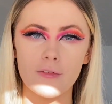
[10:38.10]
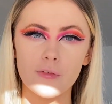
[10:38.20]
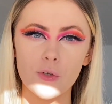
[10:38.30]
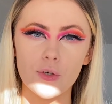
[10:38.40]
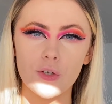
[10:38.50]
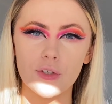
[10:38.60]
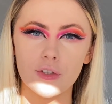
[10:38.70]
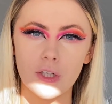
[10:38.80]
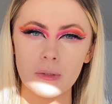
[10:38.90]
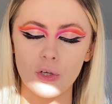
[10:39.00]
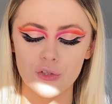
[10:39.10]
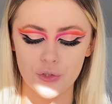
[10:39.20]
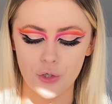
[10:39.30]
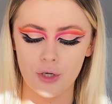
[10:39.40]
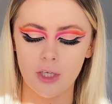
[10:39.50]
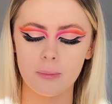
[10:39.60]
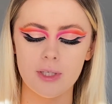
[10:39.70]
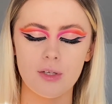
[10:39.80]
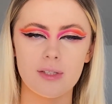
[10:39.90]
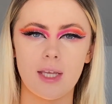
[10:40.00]
for cream contour, I'm going to be
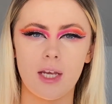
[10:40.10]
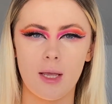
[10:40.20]
using